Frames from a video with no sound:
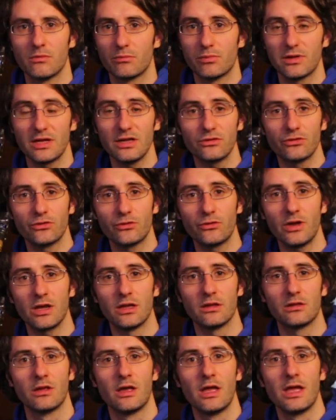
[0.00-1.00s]
Play
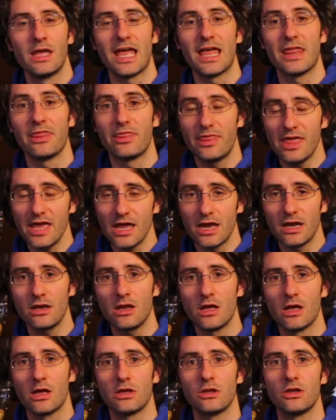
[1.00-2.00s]
straight, and
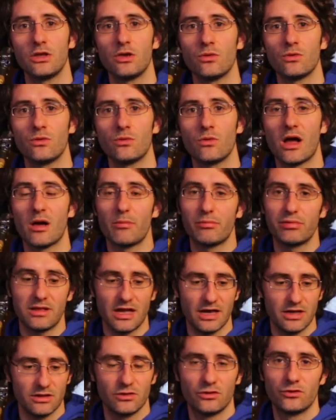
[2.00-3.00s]
then you
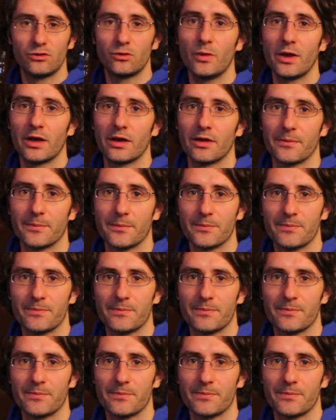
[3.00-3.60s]
apply the swing